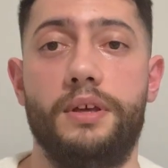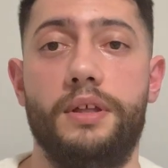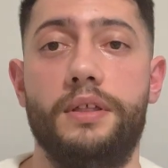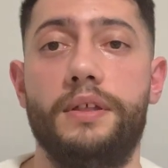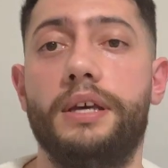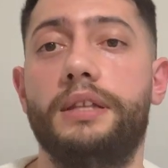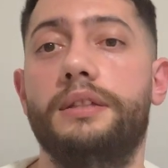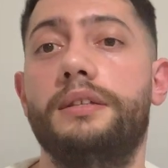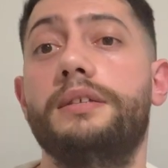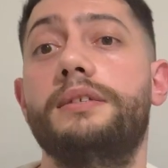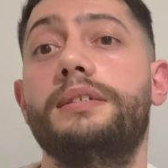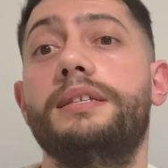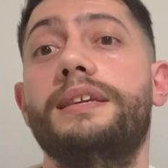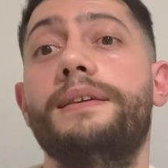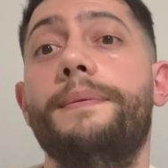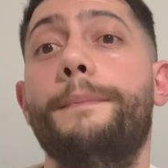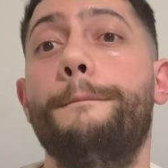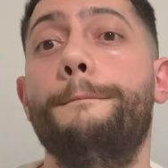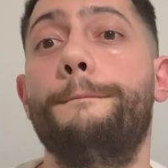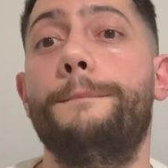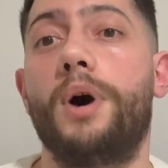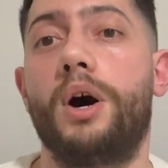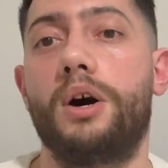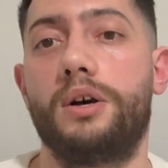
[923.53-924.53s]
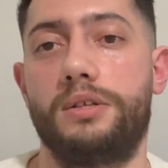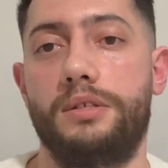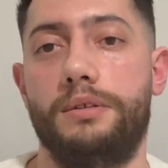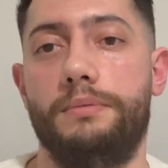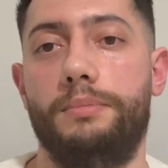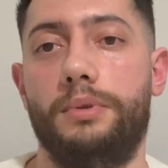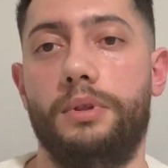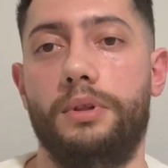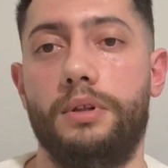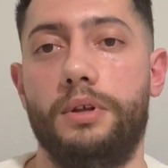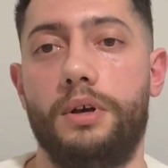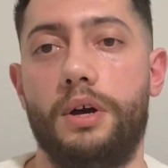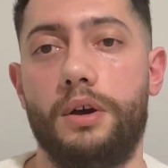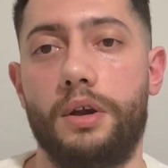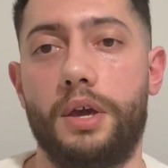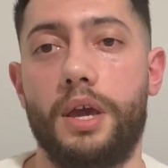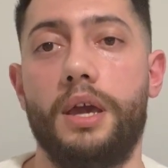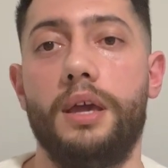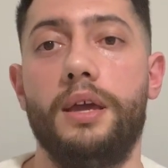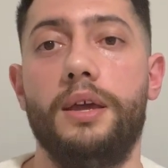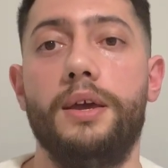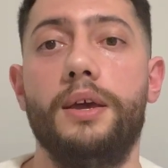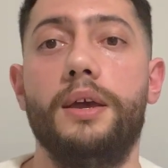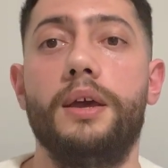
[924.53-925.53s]
That is impossible,
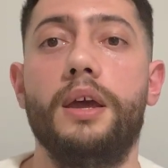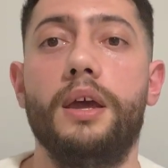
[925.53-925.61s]
okay?